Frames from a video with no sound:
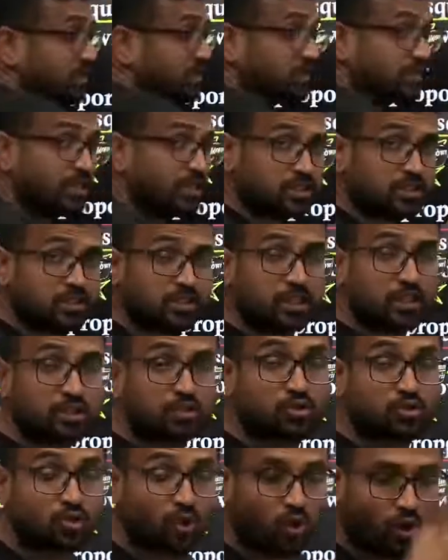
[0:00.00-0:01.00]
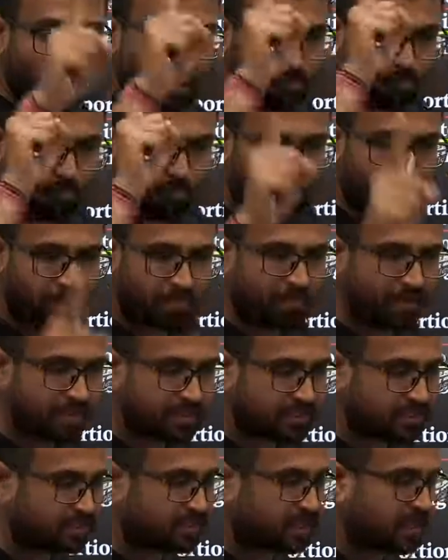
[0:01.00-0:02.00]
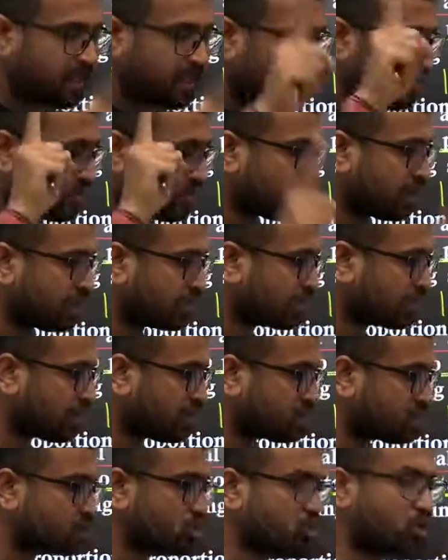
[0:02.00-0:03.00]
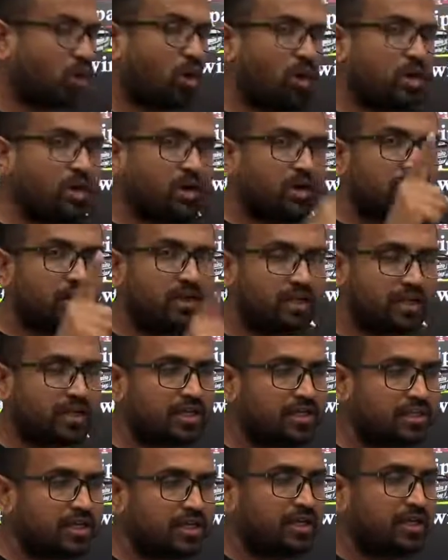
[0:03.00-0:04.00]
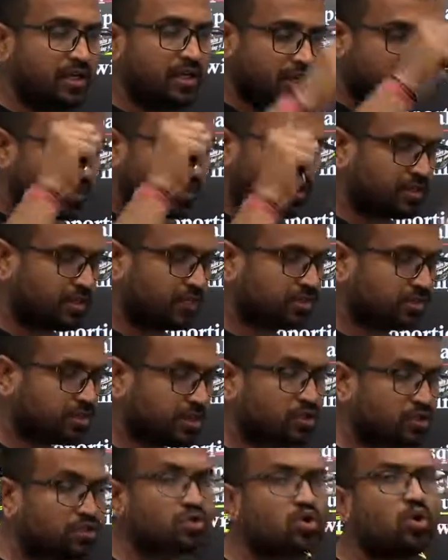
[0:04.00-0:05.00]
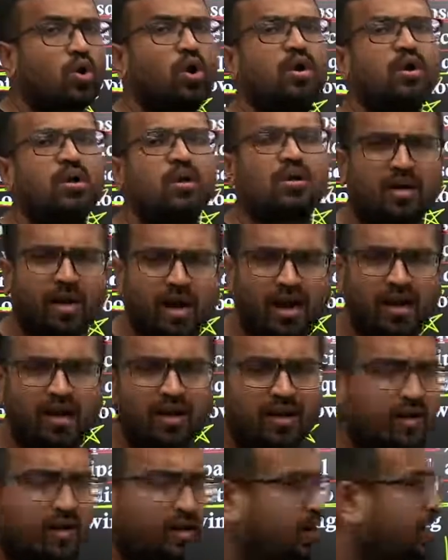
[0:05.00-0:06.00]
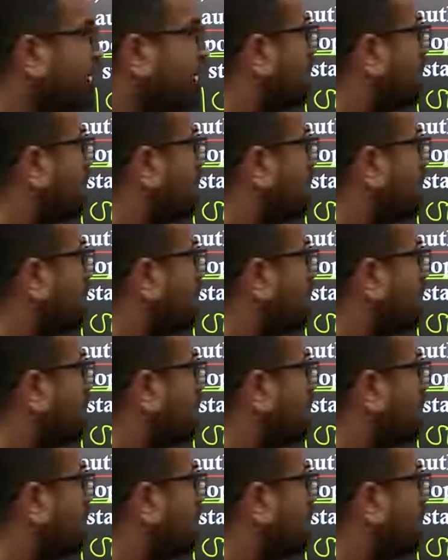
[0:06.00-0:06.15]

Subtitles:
This is called premise. This is called reason. This is called karan.